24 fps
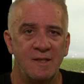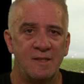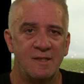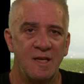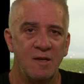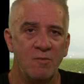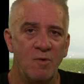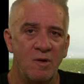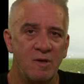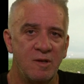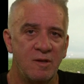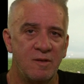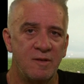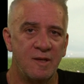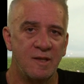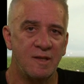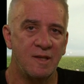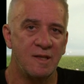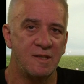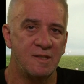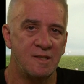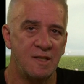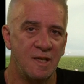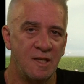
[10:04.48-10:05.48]
see what you think
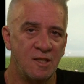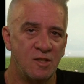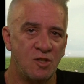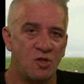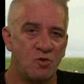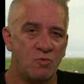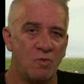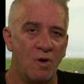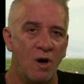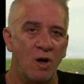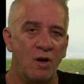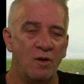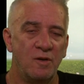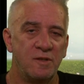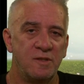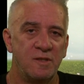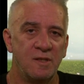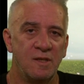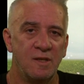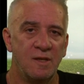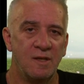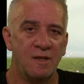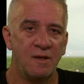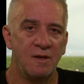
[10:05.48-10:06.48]
the teacher's role
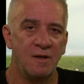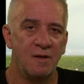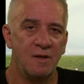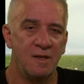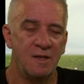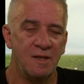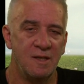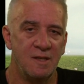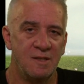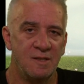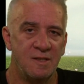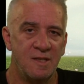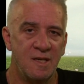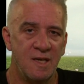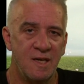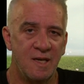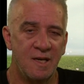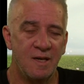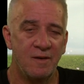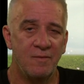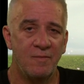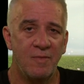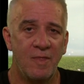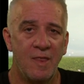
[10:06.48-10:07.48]
is
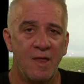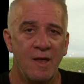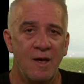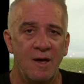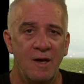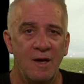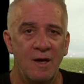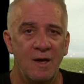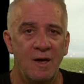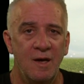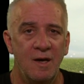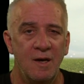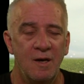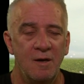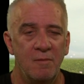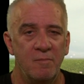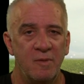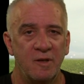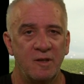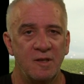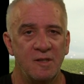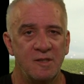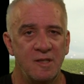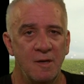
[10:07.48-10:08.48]
here.
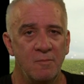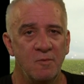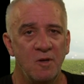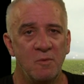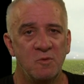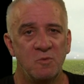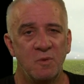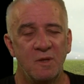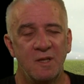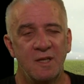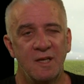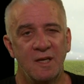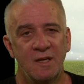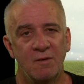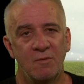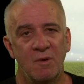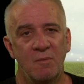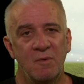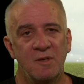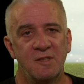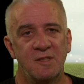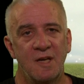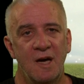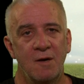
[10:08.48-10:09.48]
Because sometimes we think when
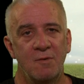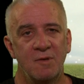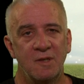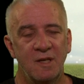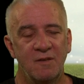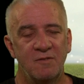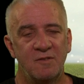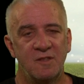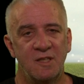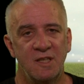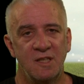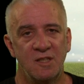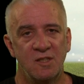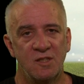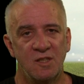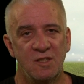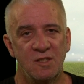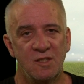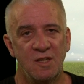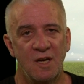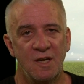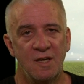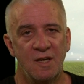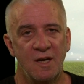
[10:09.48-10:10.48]
we say we give
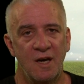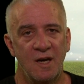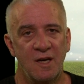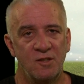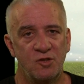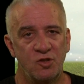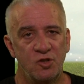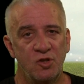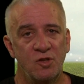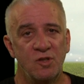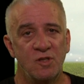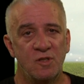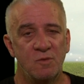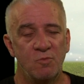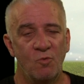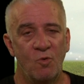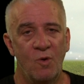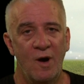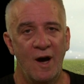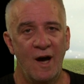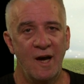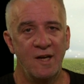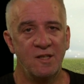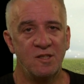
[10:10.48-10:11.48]
students
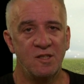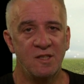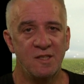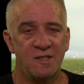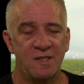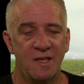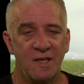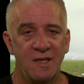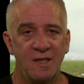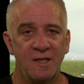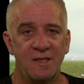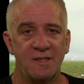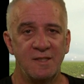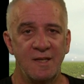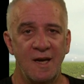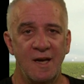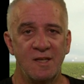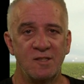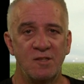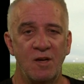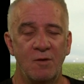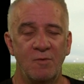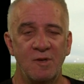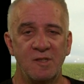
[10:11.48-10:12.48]
more agency, it
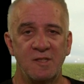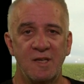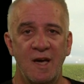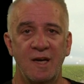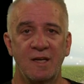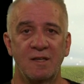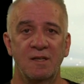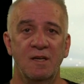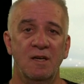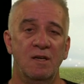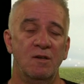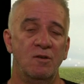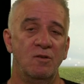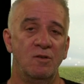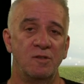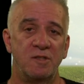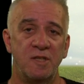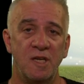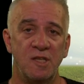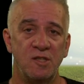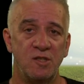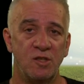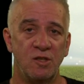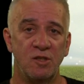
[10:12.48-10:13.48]
sounds like we're saying, well, a
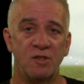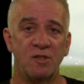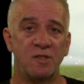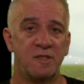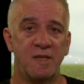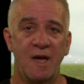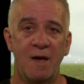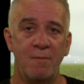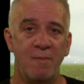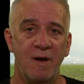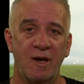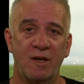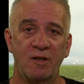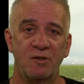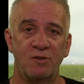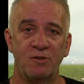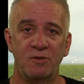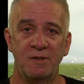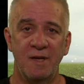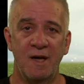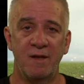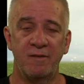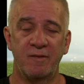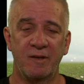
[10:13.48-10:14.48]
teacher, you just stand back and do
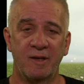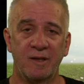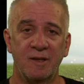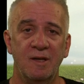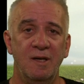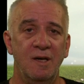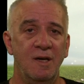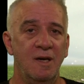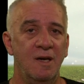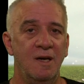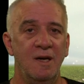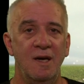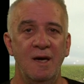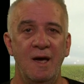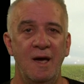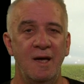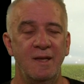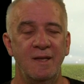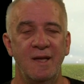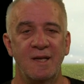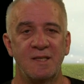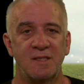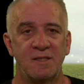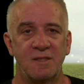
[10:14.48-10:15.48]
nothing.
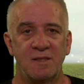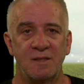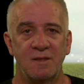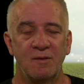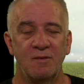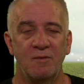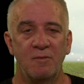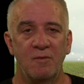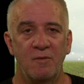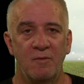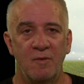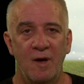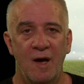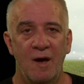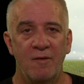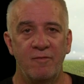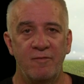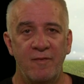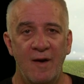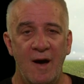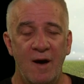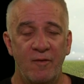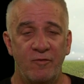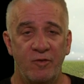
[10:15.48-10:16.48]
And that's
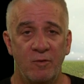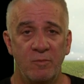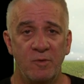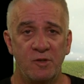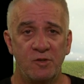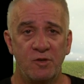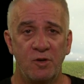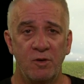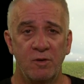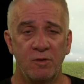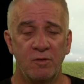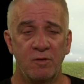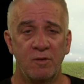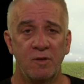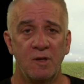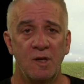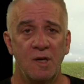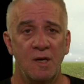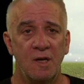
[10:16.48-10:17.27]
far from the truth.